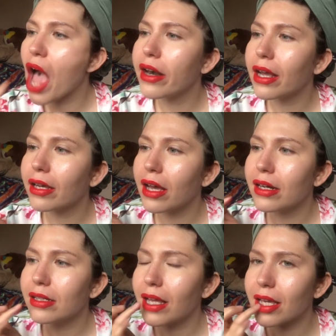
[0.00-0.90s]
And I
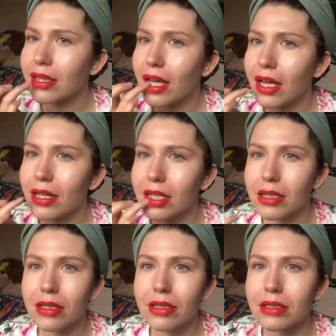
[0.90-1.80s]
kind of like that
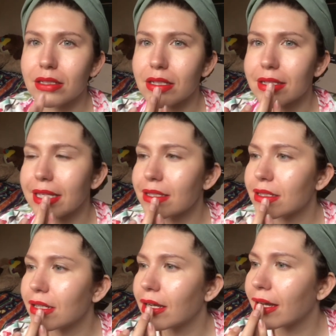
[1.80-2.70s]
just
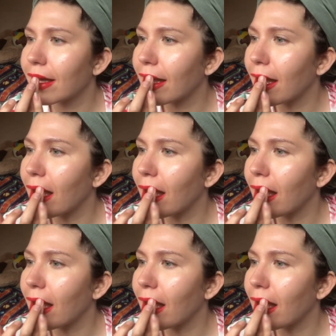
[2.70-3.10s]
kissed look.